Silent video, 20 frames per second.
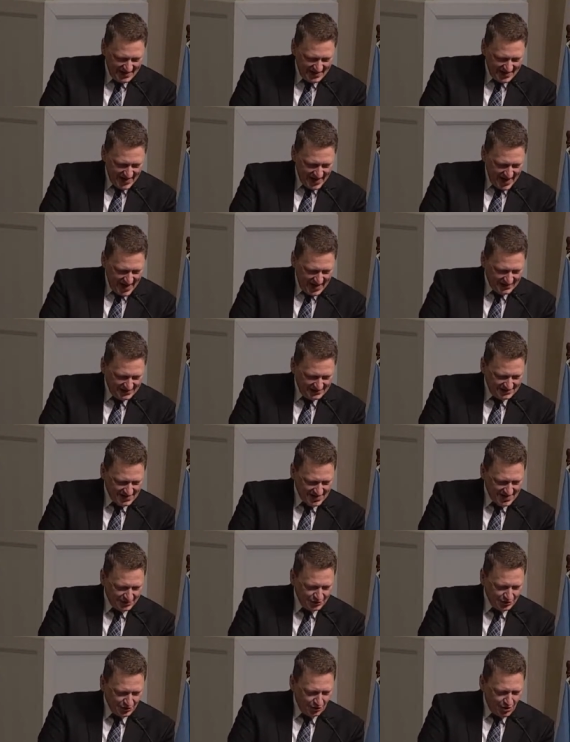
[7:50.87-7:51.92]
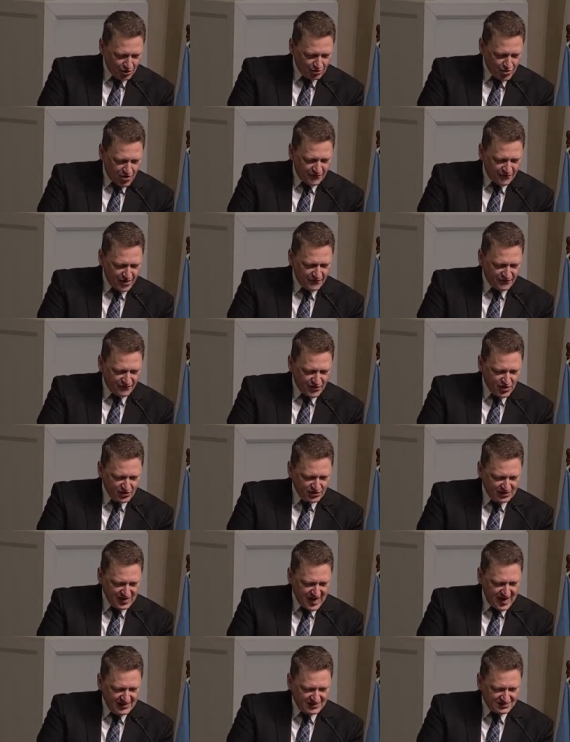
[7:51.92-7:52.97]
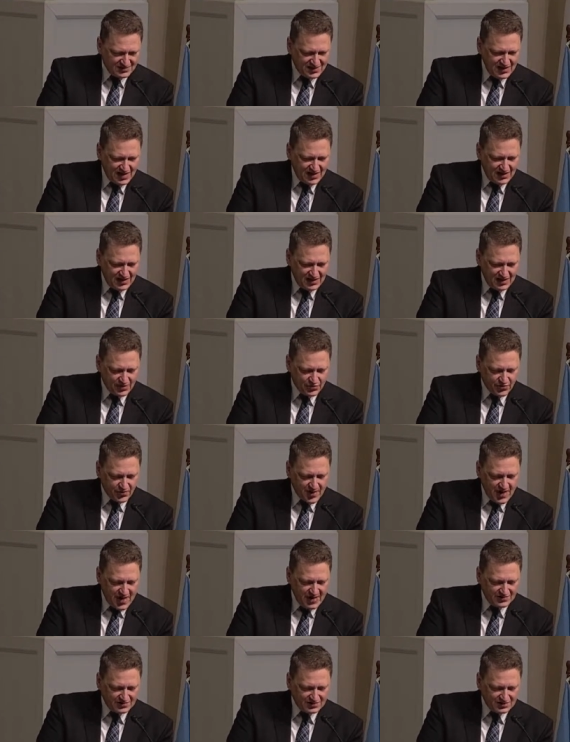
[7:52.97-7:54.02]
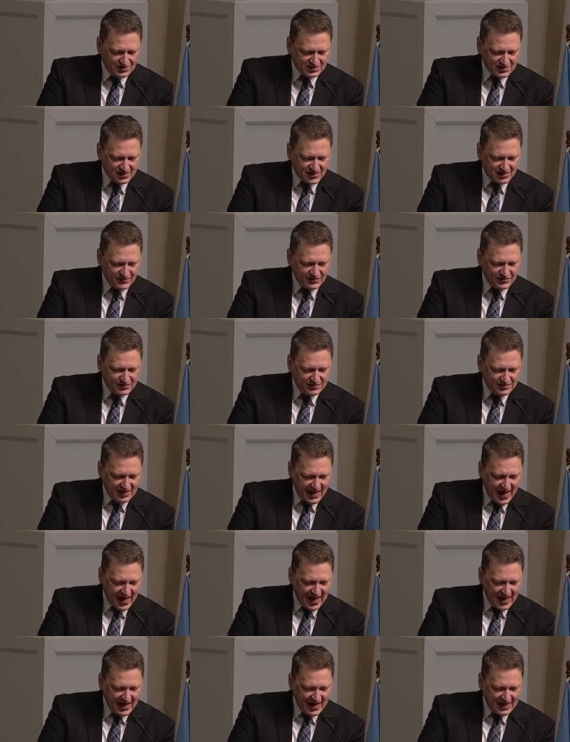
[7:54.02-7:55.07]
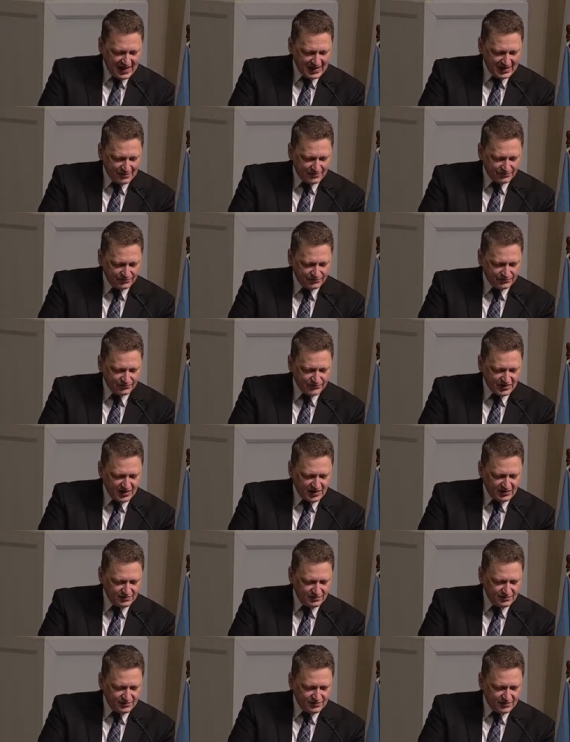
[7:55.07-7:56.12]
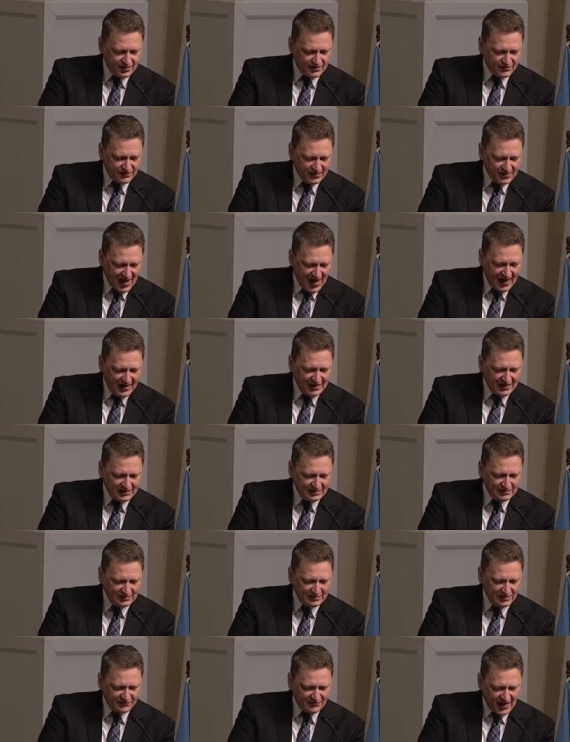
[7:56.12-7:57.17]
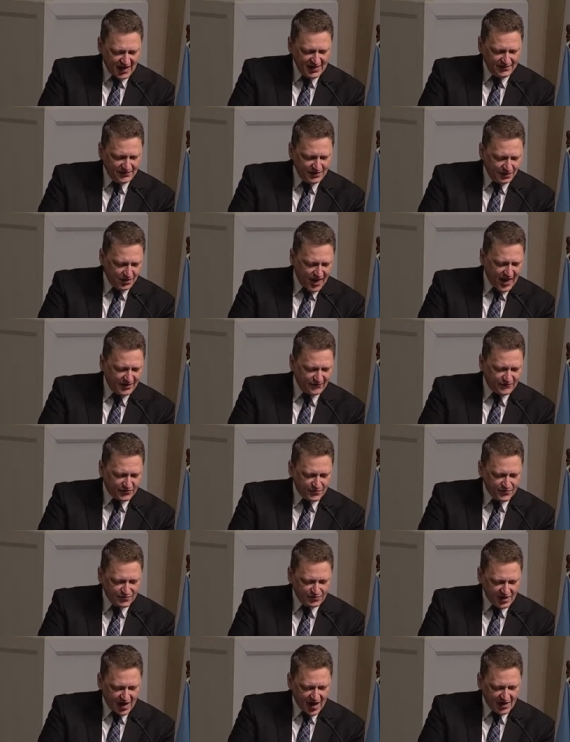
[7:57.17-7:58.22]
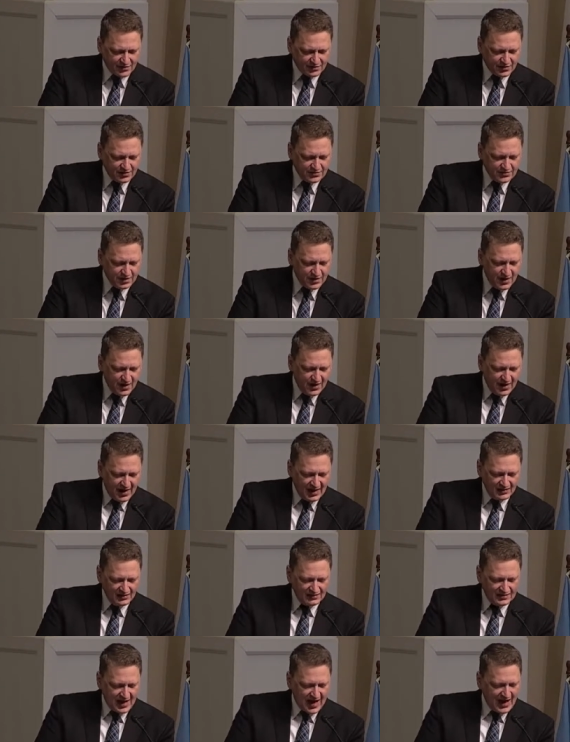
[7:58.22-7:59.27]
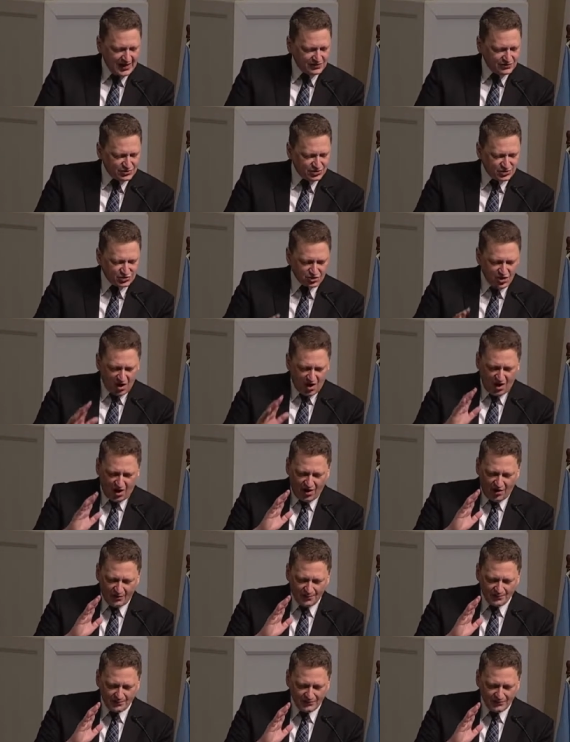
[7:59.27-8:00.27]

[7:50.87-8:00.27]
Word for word: And uh, you look over at verse 18, he creates uh, the day and uh, the night and divide the light from the darkness. And God saw